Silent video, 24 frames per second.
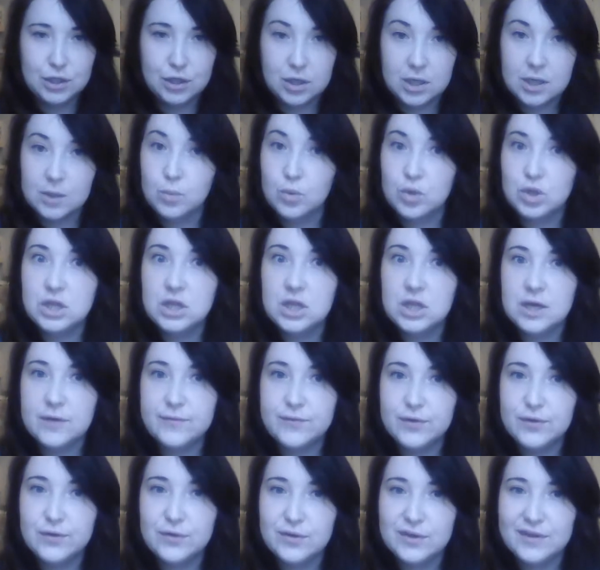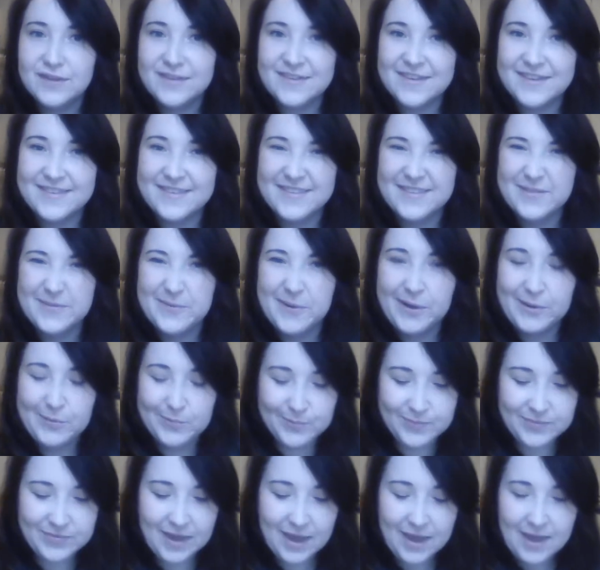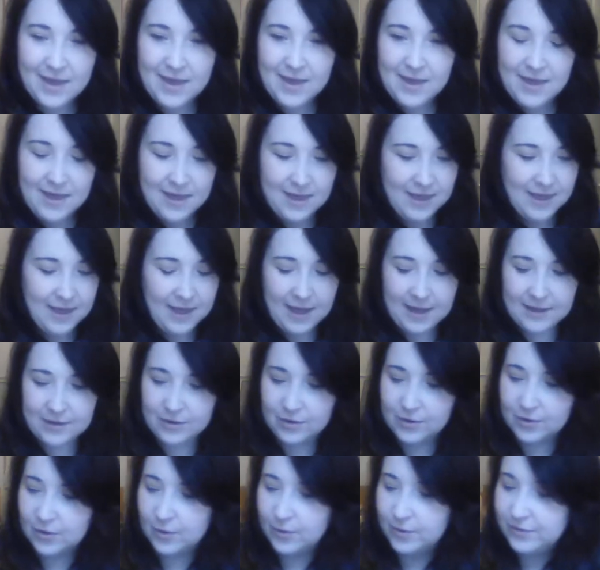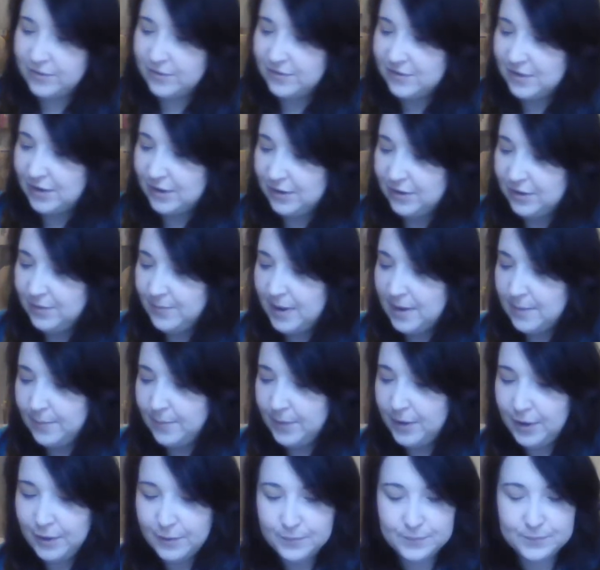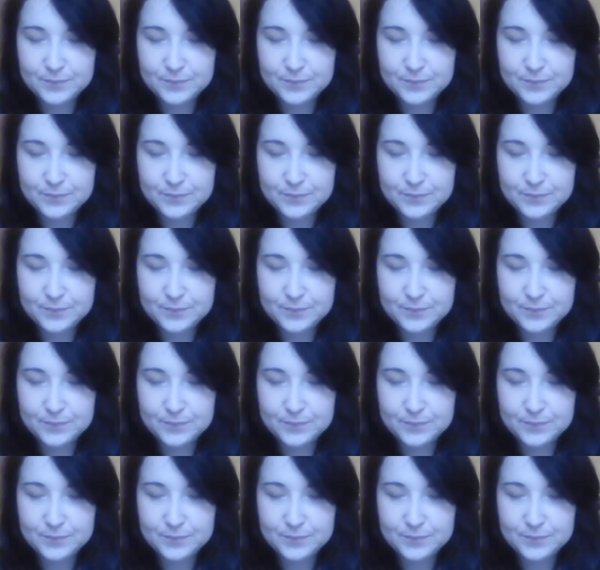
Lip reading: Your kid will love to do this because it's fun. And you're going to take your paper.